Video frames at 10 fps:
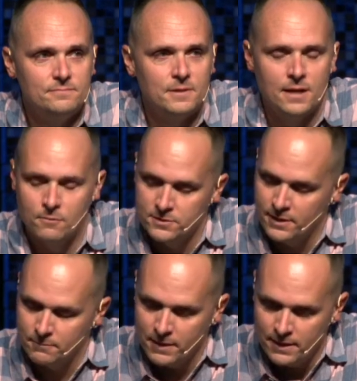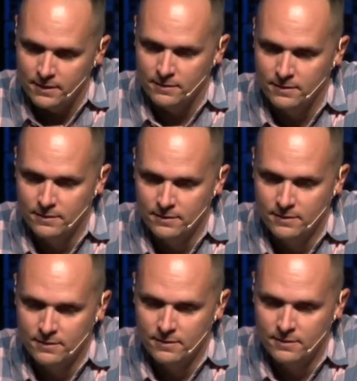And I was like, man,
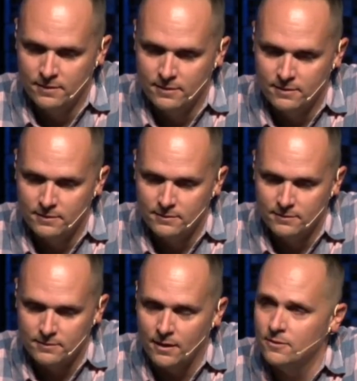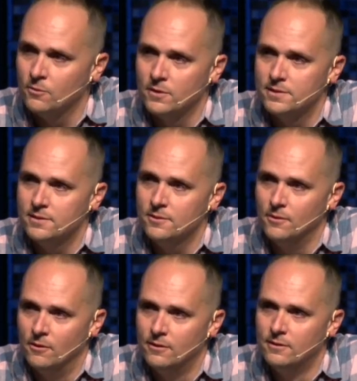I don't know what to
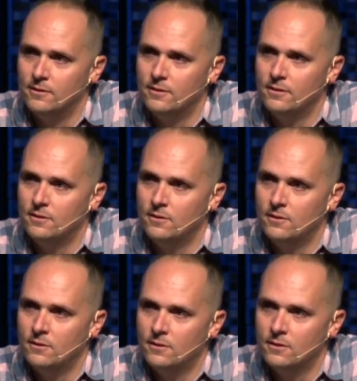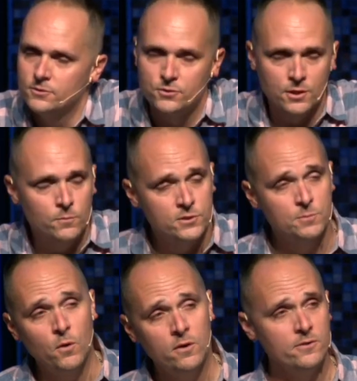do. So someone
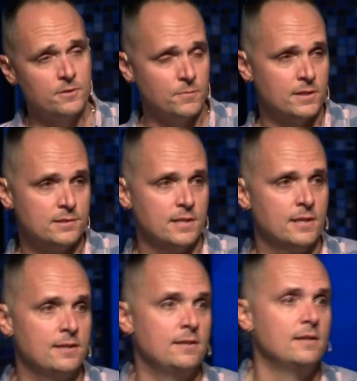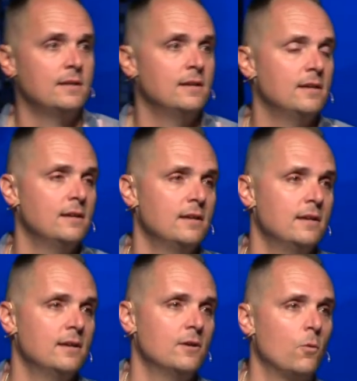smarter than me said,
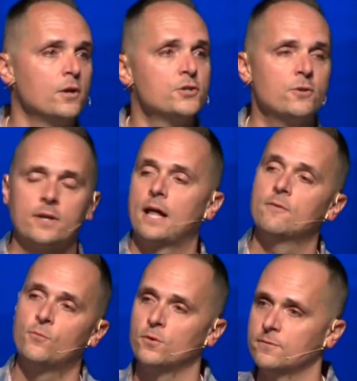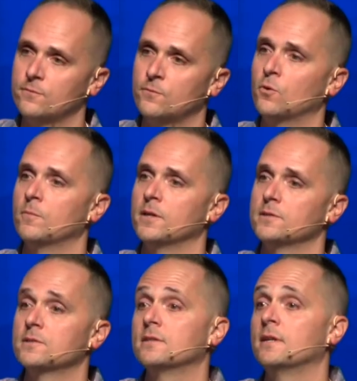why don't you go to California for four
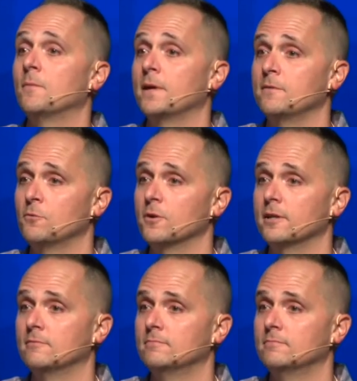months and I'll pay for it?